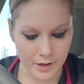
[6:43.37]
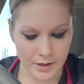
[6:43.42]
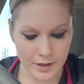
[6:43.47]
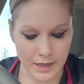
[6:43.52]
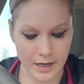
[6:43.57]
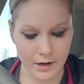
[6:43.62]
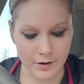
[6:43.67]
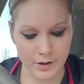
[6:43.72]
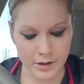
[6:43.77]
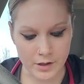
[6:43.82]

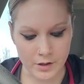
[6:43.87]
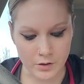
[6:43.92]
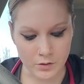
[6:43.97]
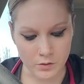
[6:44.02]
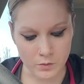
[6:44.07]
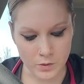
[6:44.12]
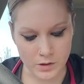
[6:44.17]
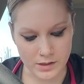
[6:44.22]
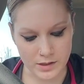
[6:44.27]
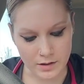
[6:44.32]
Karen
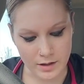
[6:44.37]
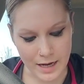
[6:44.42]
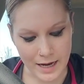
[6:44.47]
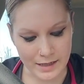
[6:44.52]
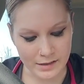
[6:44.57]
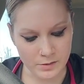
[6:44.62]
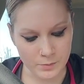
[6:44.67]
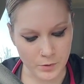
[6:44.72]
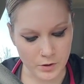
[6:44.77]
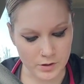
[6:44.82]
Newton was the
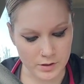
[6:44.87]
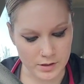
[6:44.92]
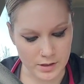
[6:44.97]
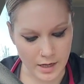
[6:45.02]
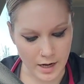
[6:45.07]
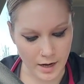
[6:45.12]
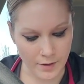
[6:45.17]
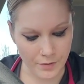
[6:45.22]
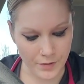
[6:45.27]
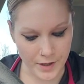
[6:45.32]
last person
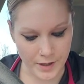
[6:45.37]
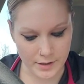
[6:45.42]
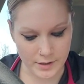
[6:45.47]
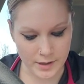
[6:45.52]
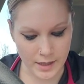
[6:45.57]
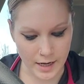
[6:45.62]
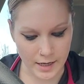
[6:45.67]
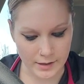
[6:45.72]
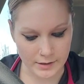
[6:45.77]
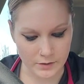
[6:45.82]
I'd think
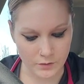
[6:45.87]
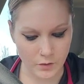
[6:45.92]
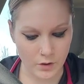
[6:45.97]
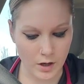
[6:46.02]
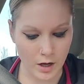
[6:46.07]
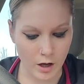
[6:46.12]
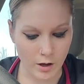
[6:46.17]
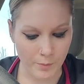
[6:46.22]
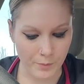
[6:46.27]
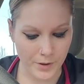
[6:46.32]
to ask for
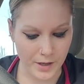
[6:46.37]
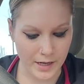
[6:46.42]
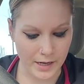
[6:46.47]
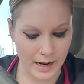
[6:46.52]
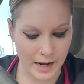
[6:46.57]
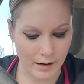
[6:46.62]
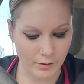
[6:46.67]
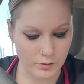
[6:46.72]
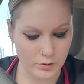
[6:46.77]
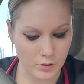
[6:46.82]
help in an
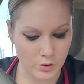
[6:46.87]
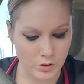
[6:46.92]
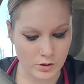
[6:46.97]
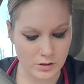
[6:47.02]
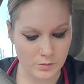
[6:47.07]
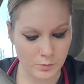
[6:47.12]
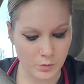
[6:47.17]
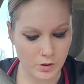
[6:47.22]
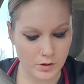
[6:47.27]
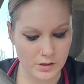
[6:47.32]
outdoor
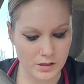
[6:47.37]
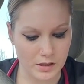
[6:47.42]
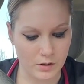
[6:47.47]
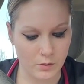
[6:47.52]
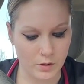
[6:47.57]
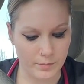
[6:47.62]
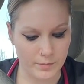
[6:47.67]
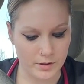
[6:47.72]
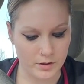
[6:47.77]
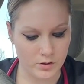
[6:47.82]
sports
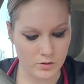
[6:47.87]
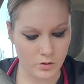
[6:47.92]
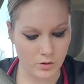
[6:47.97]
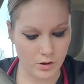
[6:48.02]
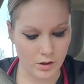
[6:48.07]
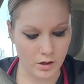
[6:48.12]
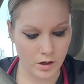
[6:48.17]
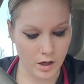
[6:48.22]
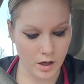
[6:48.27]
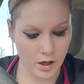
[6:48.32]
equipment
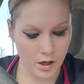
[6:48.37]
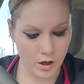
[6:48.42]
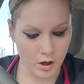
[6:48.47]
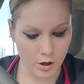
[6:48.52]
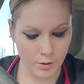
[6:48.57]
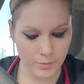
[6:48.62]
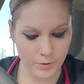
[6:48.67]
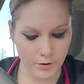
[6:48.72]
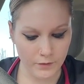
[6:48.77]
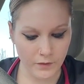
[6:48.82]
store. Her
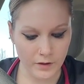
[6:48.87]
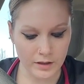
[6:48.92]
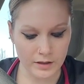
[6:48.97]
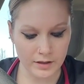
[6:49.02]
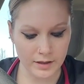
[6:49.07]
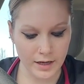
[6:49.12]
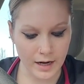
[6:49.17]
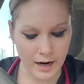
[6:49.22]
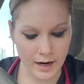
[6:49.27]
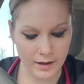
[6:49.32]

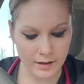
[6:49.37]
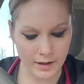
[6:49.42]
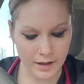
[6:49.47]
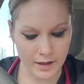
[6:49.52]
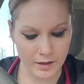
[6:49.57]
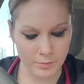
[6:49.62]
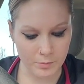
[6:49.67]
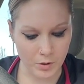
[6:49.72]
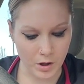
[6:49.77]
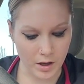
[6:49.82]
perfectly
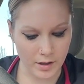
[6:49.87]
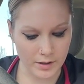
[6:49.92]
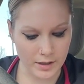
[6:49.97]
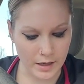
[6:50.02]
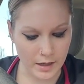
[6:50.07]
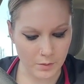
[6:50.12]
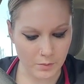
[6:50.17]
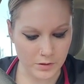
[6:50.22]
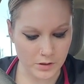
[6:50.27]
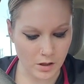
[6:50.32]
highlighted blonde
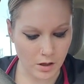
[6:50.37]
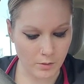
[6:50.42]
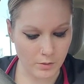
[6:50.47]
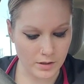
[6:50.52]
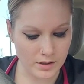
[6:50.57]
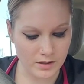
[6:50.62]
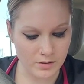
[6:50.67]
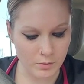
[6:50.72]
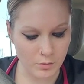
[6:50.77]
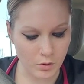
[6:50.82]
hair was
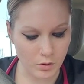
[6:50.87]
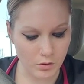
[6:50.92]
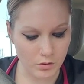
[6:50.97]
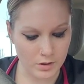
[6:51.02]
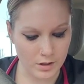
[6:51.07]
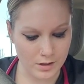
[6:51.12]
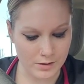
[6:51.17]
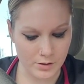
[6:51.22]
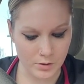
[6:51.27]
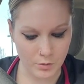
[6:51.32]
always smoothed
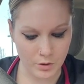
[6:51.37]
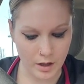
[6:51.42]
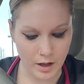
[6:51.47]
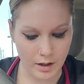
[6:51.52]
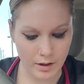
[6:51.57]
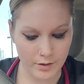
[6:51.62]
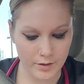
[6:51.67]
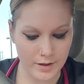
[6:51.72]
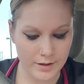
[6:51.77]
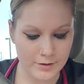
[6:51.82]
into an
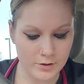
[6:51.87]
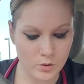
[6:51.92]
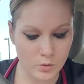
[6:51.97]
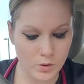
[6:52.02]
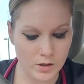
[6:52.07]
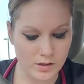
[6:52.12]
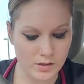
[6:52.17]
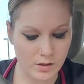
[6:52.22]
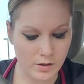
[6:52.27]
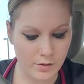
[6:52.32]
elegant
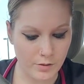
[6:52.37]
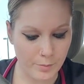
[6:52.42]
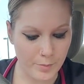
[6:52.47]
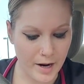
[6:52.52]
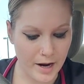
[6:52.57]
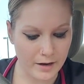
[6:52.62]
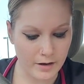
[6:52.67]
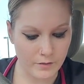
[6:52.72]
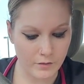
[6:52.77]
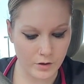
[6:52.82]
twist on the
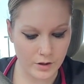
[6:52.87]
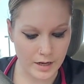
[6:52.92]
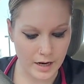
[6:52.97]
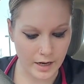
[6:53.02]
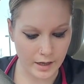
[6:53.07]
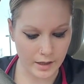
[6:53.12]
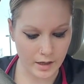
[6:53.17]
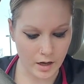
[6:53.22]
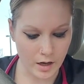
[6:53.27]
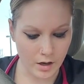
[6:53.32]
back of her
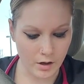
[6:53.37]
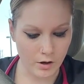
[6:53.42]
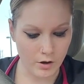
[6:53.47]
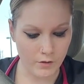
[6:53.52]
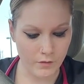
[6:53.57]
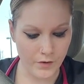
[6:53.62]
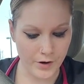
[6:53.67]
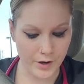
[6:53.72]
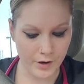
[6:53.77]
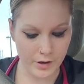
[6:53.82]
neck. Her
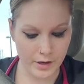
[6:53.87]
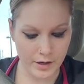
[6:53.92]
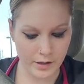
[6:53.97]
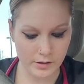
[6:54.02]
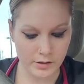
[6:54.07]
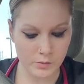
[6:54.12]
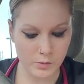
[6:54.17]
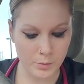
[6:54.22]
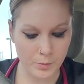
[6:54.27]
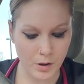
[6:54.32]

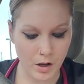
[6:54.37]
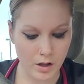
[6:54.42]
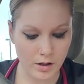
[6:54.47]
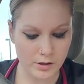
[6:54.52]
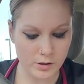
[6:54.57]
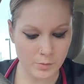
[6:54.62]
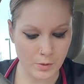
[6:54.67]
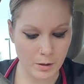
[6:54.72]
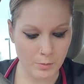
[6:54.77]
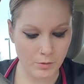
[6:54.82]
fingernails were
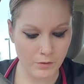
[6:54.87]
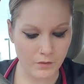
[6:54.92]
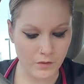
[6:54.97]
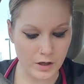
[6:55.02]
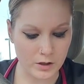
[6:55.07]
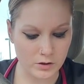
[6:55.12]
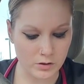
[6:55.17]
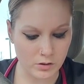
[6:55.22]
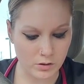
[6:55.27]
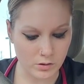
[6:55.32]
polished by
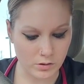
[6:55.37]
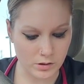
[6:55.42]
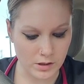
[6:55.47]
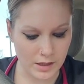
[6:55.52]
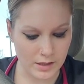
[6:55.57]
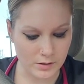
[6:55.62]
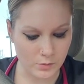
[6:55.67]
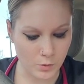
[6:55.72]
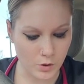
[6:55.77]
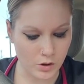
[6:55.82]
professionals,
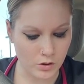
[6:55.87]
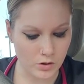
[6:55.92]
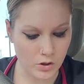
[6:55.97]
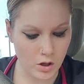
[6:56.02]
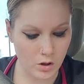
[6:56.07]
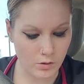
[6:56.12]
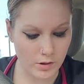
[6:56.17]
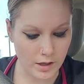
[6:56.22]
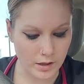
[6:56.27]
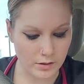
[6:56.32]
as were her
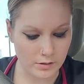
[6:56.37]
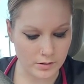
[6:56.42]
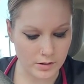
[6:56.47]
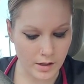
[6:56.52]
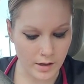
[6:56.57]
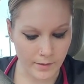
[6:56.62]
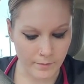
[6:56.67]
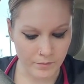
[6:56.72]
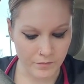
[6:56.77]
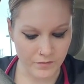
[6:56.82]
toenails,
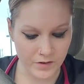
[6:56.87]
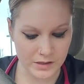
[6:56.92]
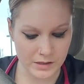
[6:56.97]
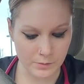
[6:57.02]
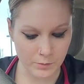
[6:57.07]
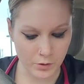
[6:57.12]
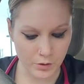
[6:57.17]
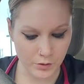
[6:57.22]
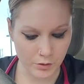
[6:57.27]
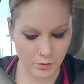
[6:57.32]

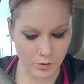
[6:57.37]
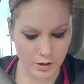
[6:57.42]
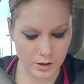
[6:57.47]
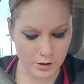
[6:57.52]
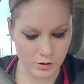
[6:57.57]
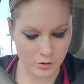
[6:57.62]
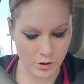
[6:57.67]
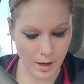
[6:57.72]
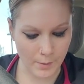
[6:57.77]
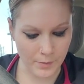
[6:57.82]
visible through the
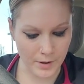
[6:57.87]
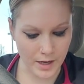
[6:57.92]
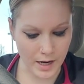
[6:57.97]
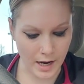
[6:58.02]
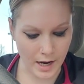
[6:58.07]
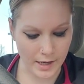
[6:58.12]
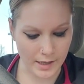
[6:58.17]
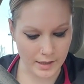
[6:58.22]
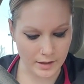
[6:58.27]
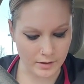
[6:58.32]
strappy
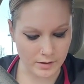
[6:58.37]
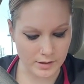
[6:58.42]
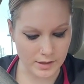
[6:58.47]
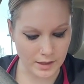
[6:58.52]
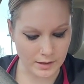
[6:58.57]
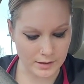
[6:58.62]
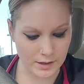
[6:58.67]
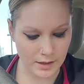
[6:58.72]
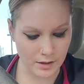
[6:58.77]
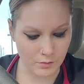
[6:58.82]
high heels
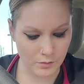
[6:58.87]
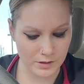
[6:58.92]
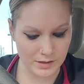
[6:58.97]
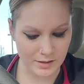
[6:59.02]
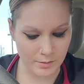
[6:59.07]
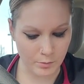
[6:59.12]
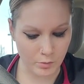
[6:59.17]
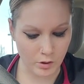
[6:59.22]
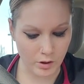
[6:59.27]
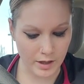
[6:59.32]
that didn't
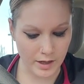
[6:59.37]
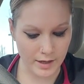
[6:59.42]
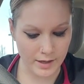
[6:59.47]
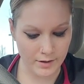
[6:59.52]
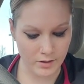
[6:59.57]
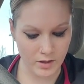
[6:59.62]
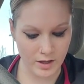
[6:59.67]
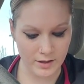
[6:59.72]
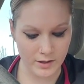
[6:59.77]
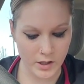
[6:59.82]
resemble
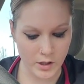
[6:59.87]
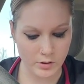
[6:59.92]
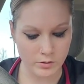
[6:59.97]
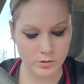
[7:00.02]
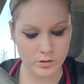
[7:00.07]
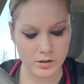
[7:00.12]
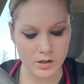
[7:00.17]
anything Newton's